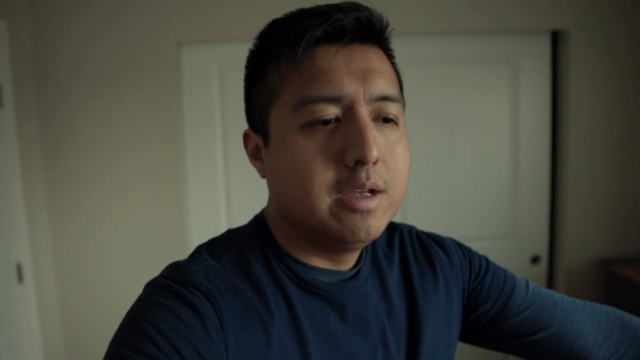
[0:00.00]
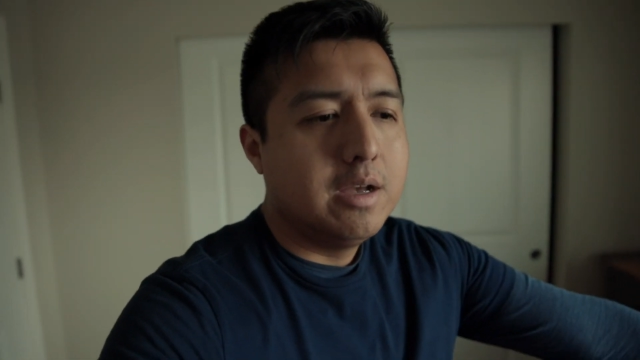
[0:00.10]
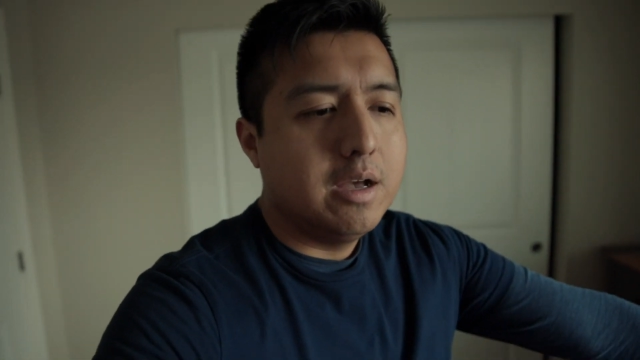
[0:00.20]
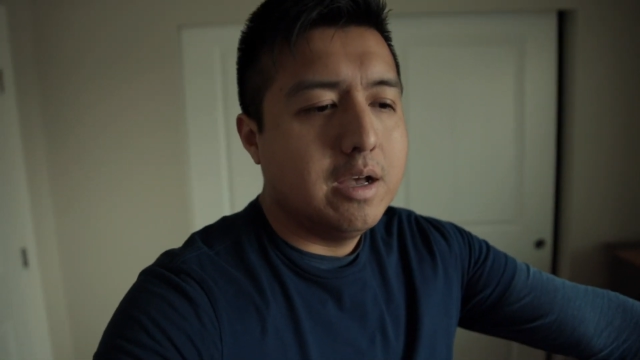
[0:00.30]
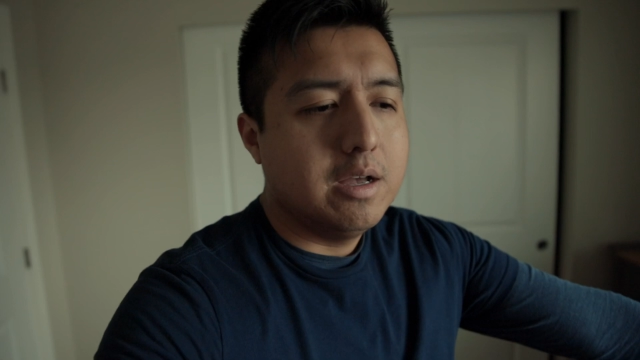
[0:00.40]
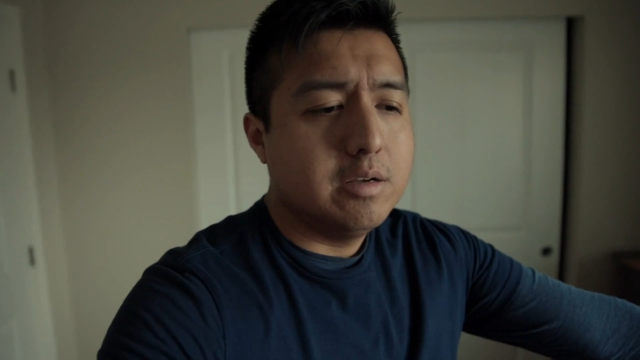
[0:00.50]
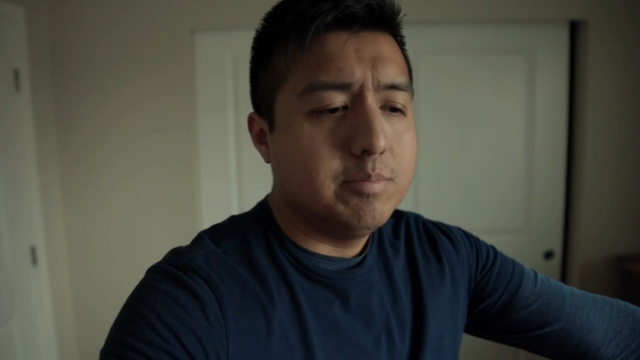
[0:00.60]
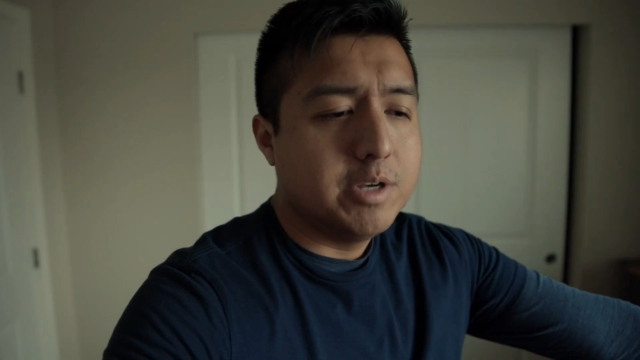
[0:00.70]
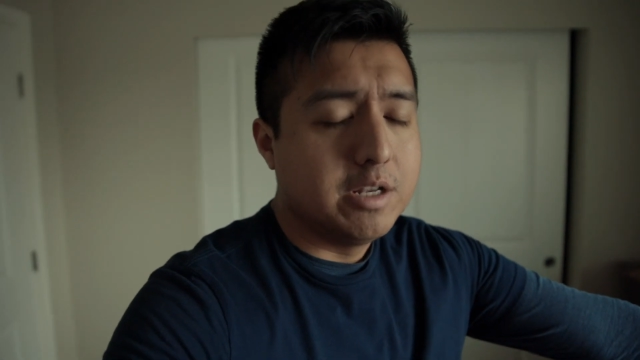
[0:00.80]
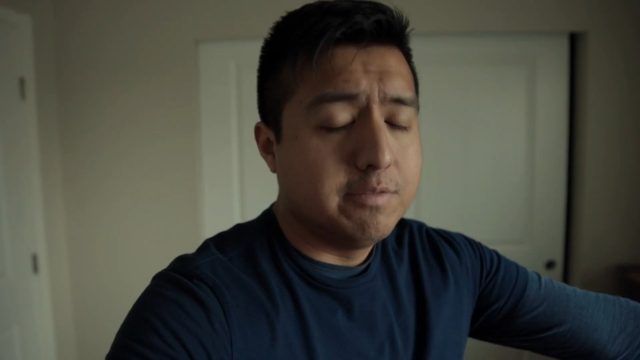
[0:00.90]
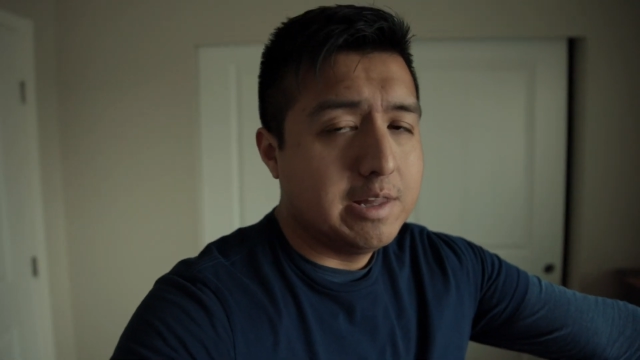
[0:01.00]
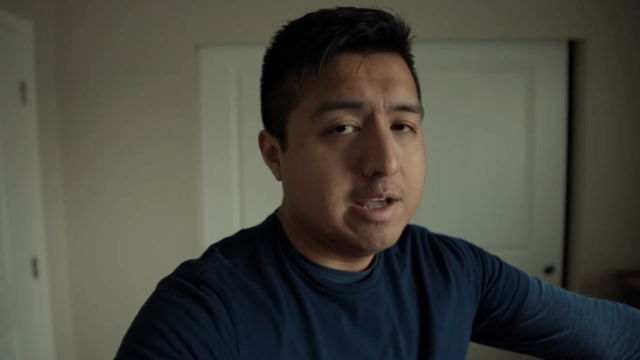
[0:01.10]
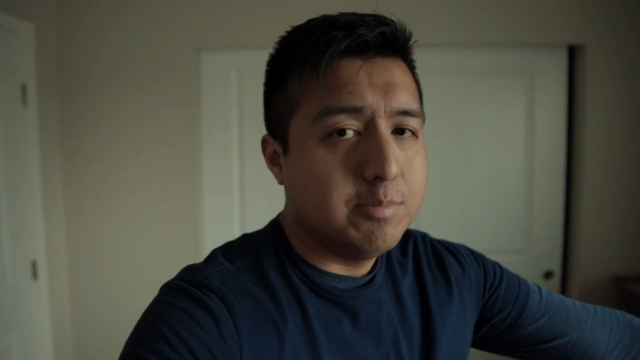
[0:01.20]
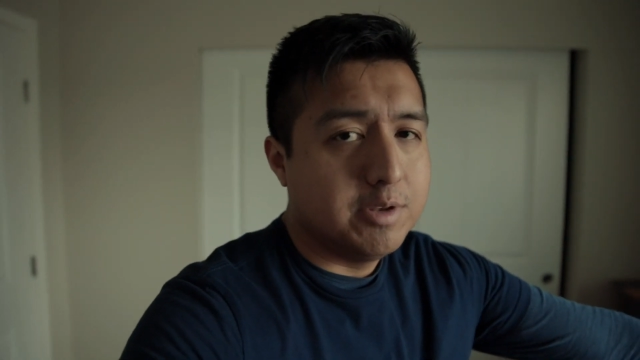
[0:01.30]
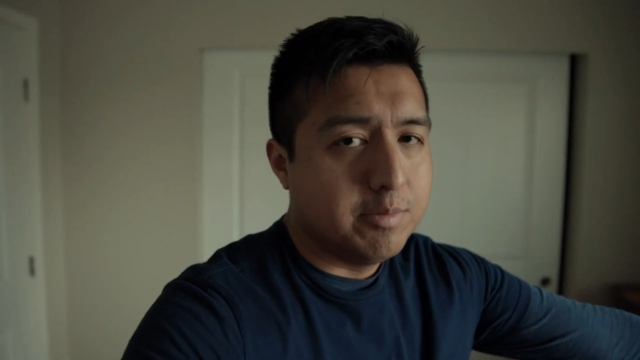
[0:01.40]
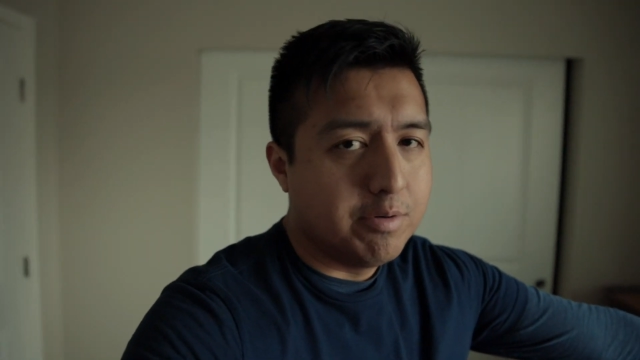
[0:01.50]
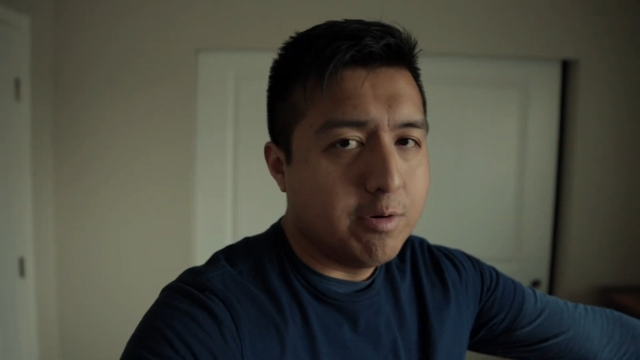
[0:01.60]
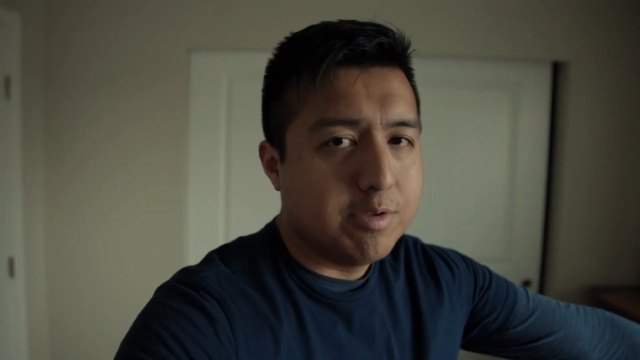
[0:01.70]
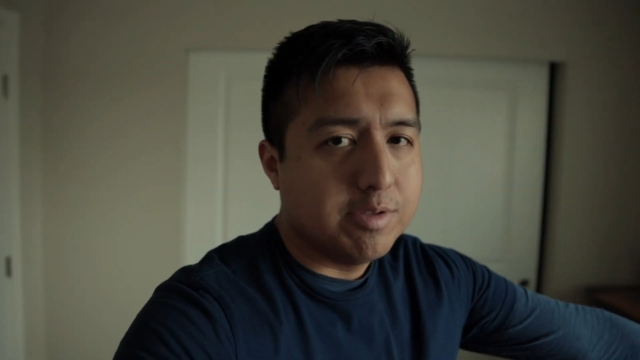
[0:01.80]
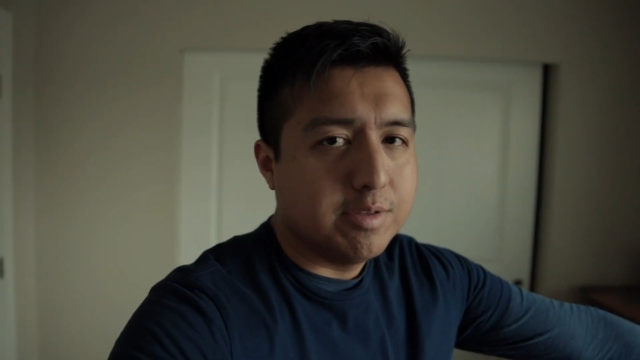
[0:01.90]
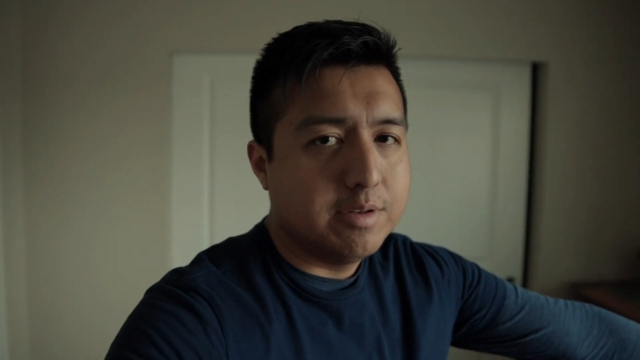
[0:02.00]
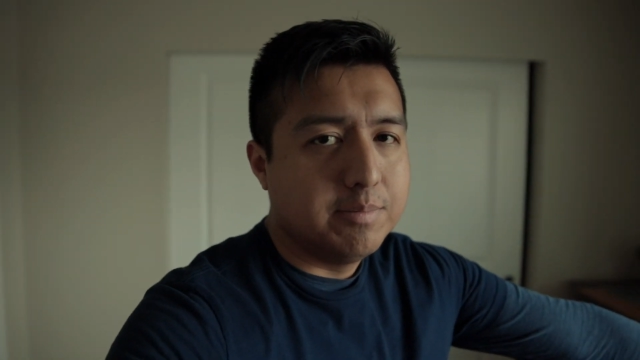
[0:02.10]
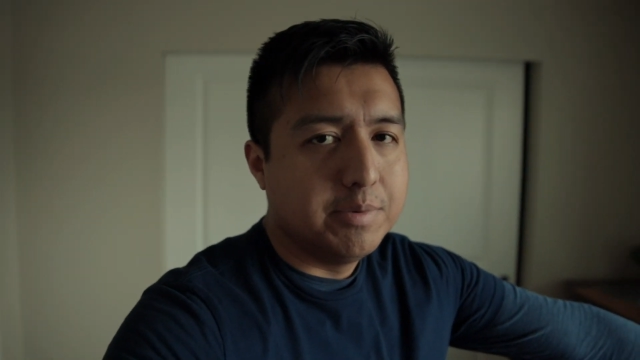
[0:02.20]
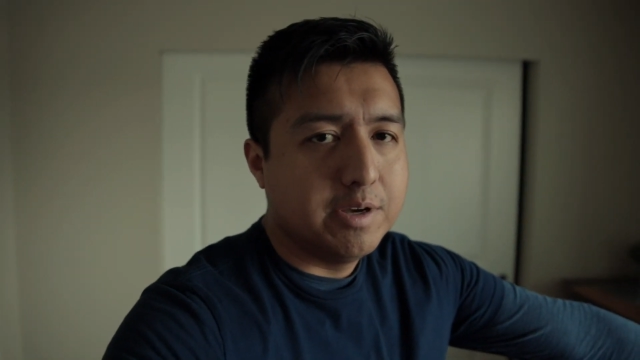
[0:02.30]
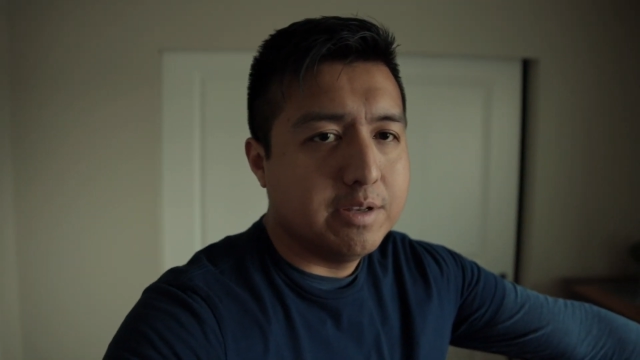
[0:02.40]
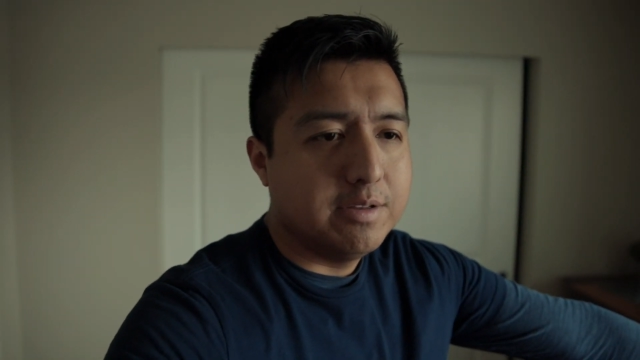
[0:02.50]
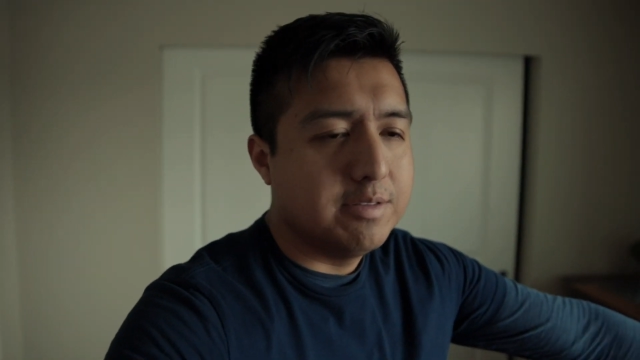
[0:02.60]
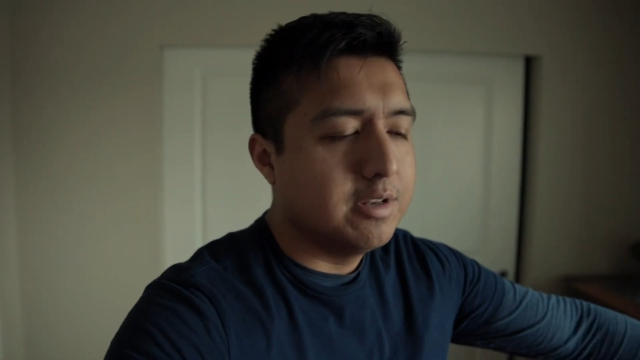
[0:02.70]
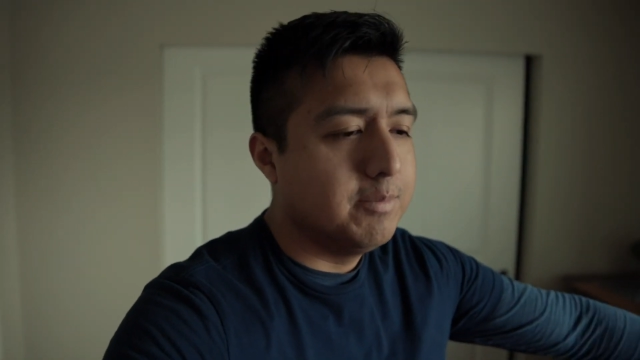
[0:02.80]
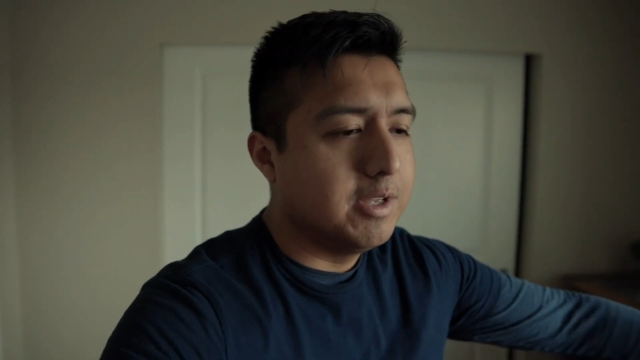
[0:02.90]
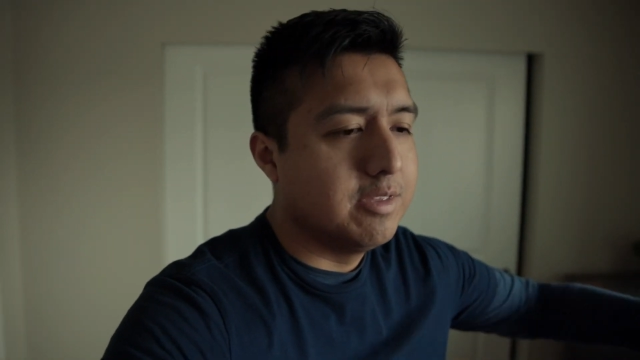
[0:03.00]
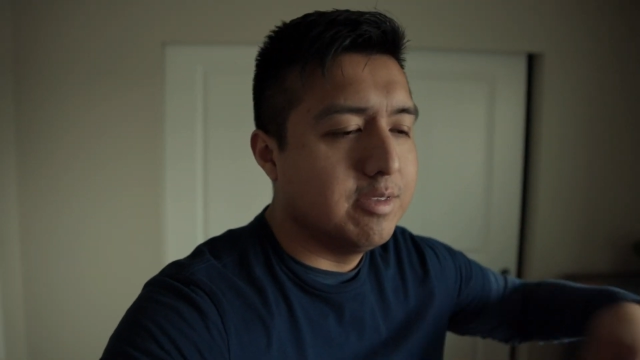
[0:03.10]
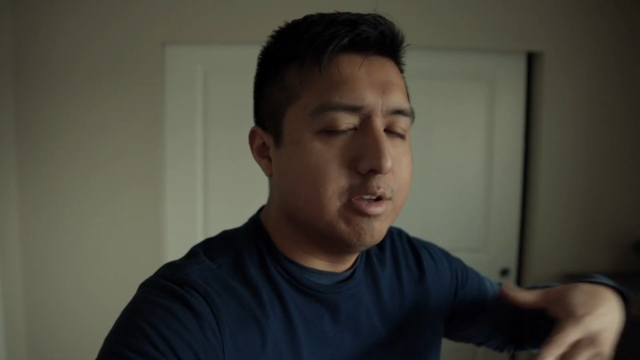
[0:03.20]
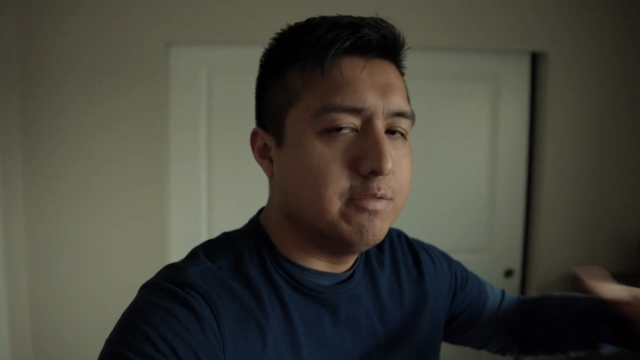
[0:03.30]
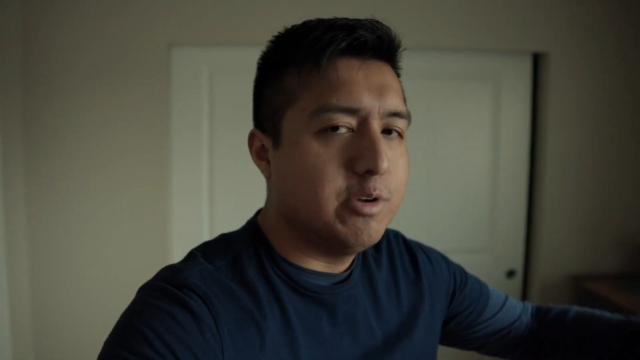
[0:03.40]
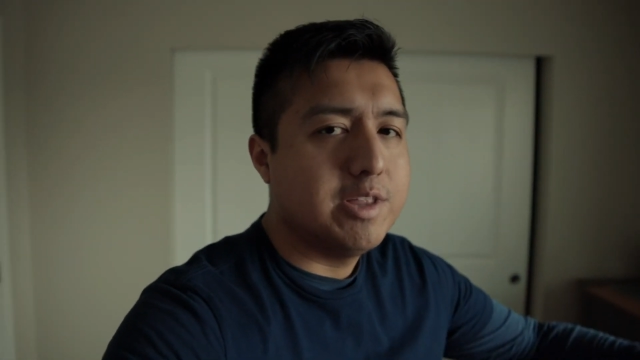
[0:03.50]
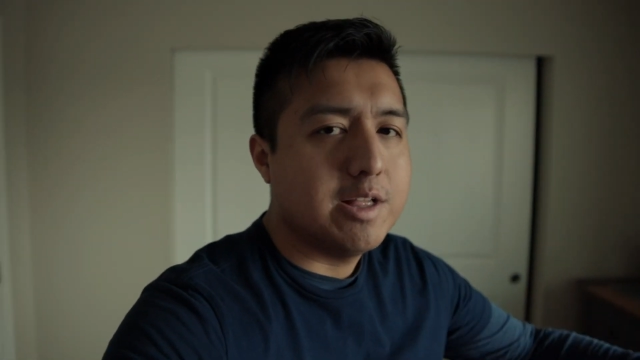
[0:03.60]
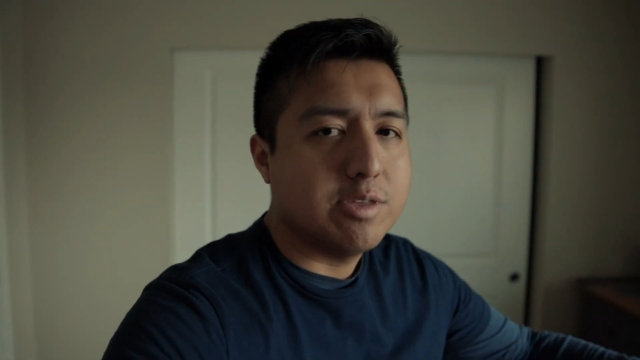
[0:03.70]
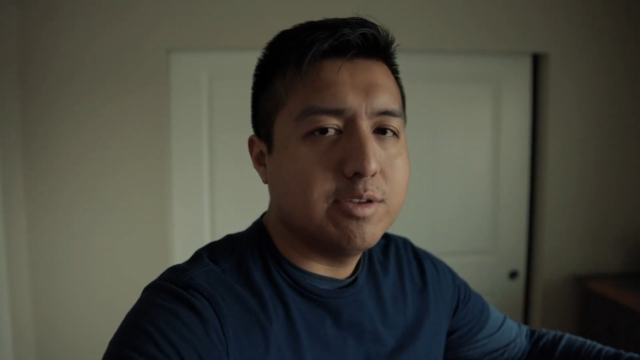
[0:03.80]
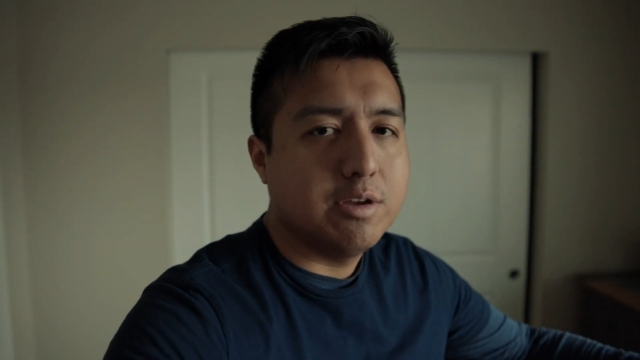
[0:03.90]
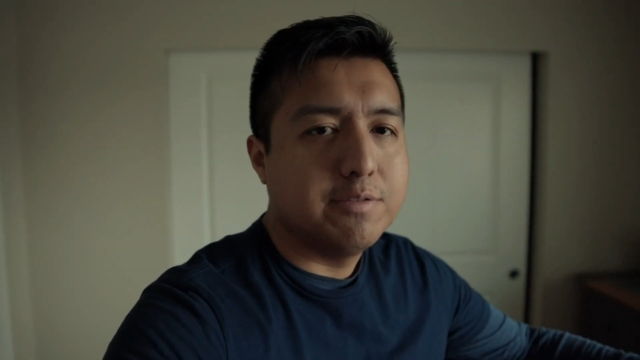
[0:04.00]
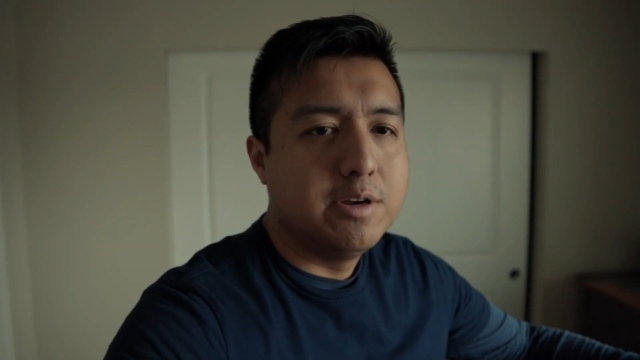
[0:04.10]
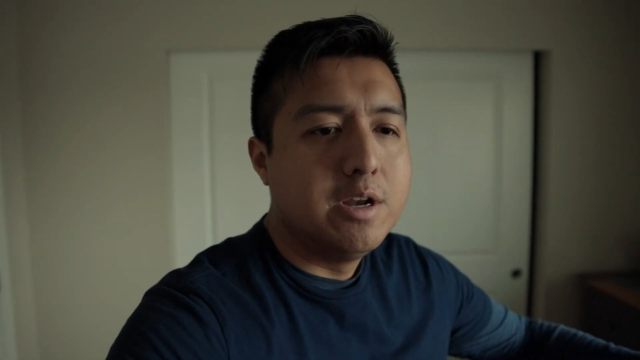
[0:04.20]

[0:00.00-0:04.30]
Kind of a last minute person, but this is going to be consisting of all that stuff.